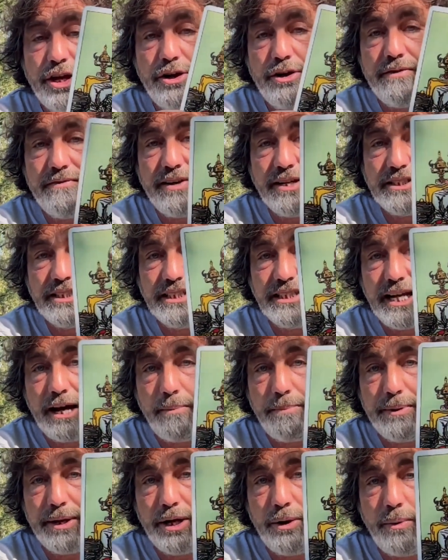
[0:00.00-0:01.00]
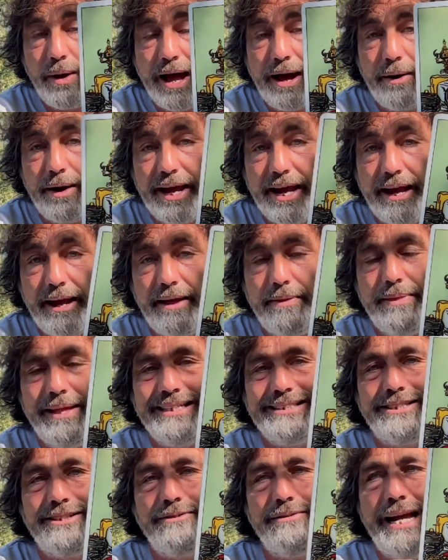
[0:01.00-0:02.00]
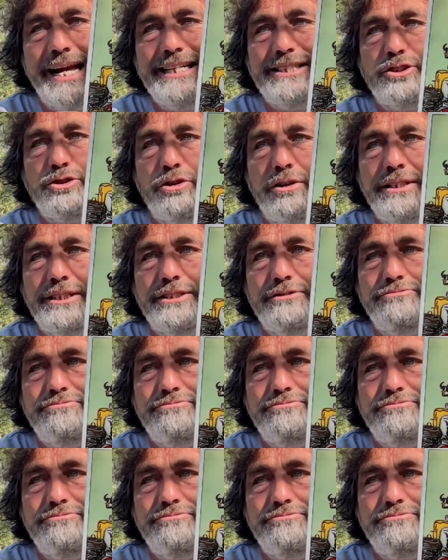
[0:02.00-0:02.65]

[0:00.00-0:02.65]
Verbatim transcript: universe is helping you out here. It's it's trying to